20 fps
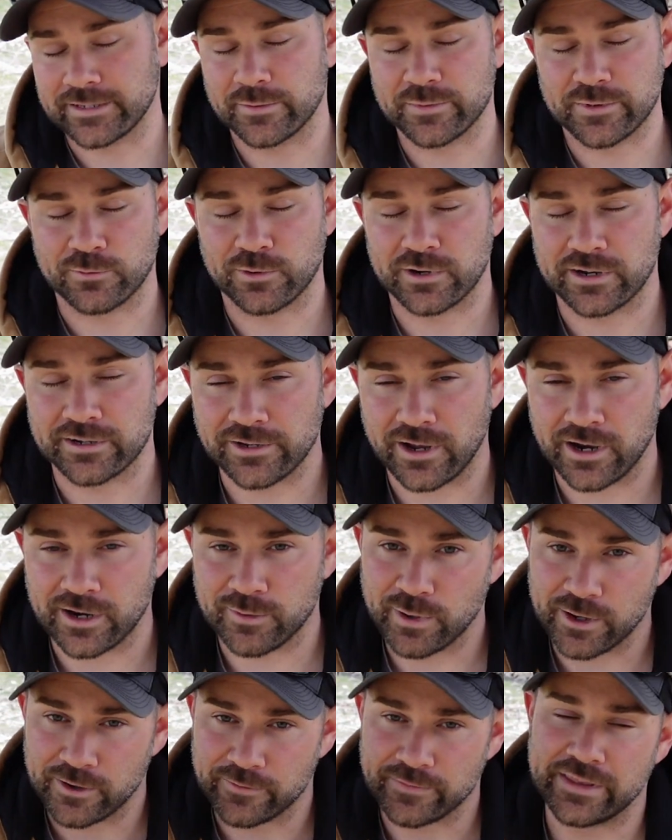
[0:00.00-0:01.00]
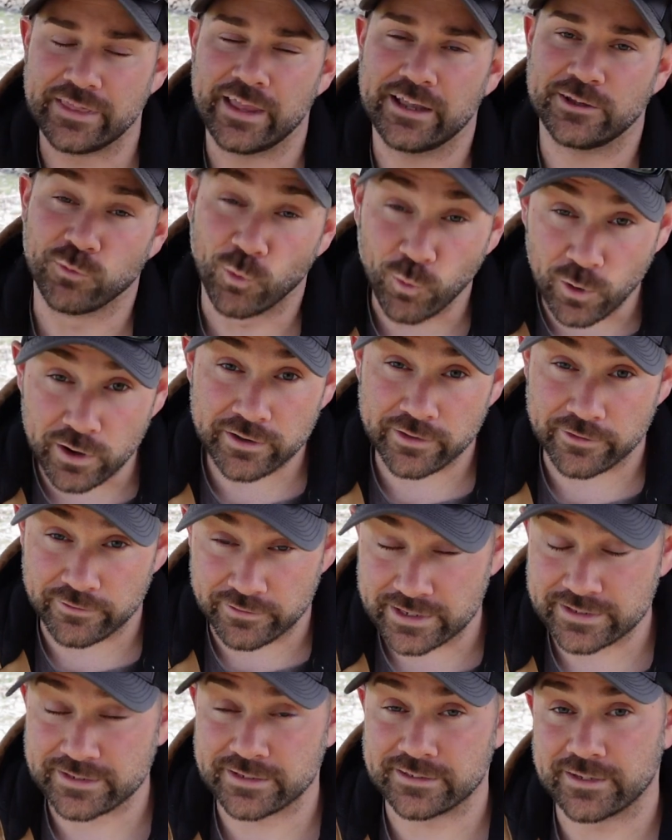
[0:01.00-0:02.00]
something we're going to talk about, and that's one of the
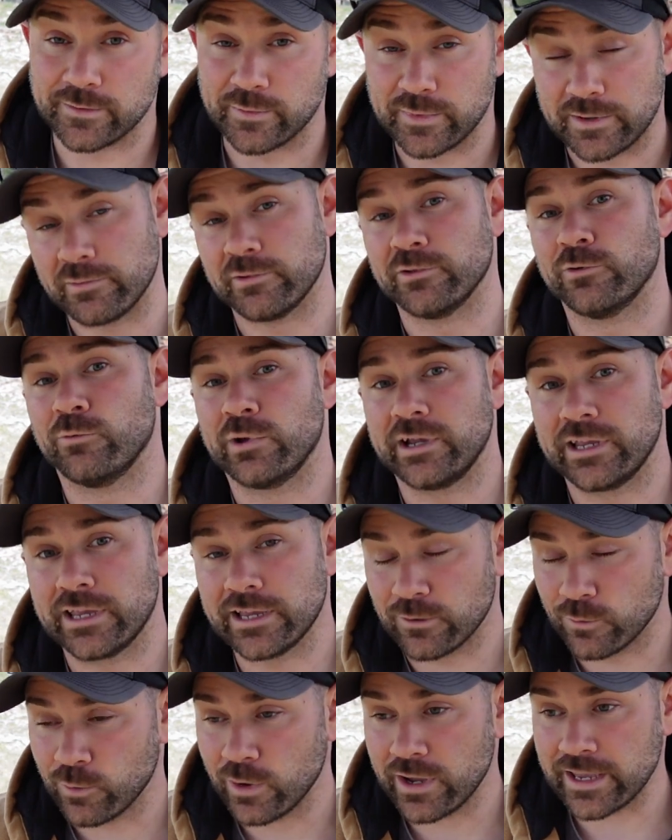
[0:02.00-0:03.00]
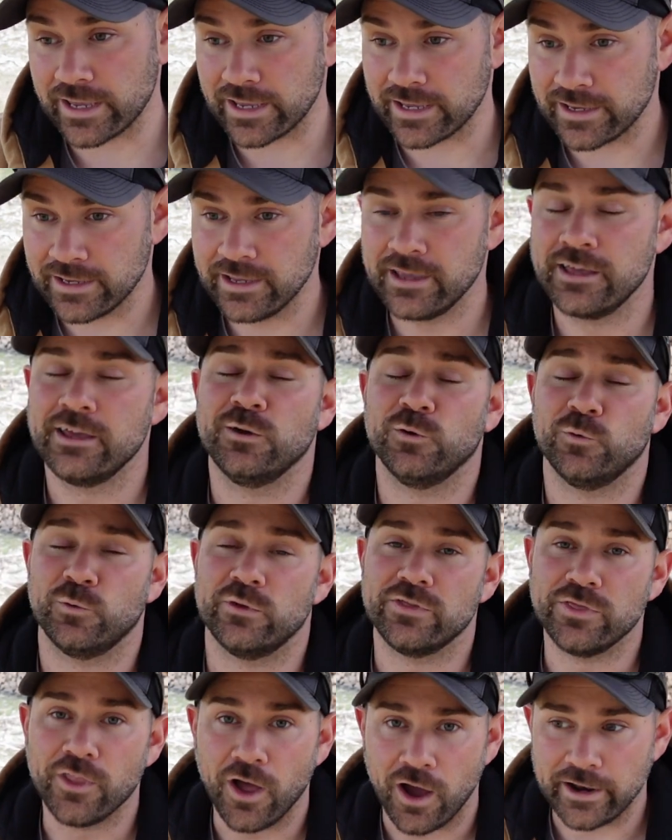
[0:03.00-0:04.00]
reasons I'm able to get away
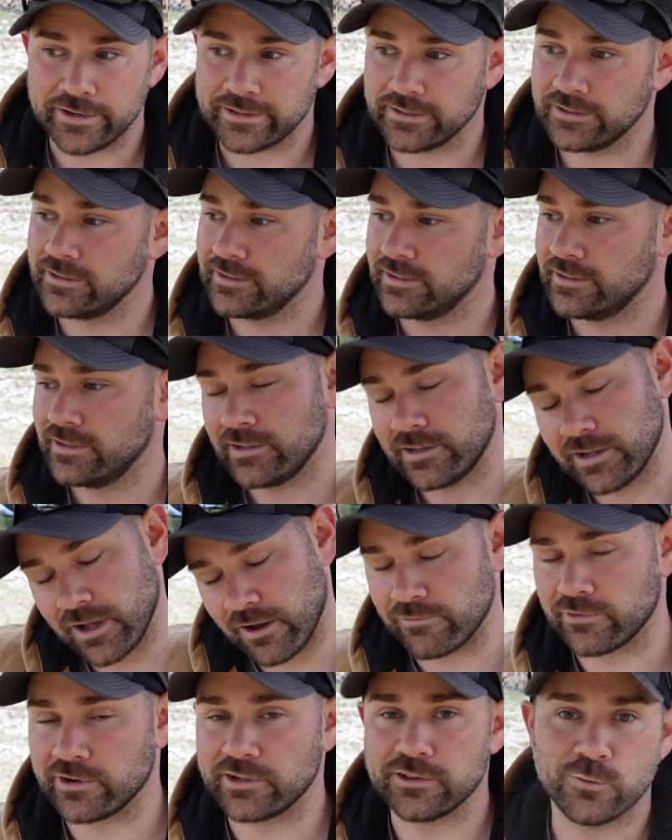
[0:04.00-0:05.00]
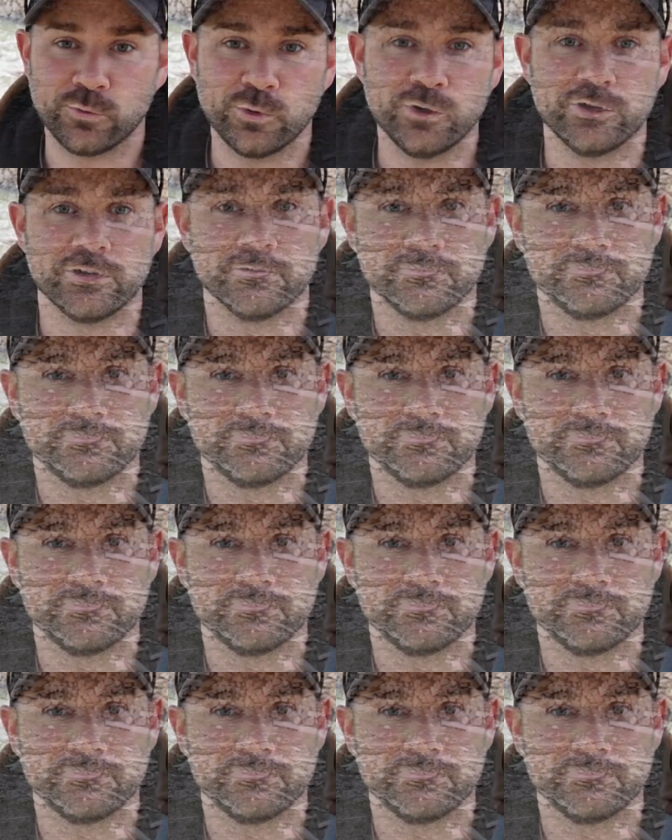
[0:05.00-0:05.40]
with not covering the wood.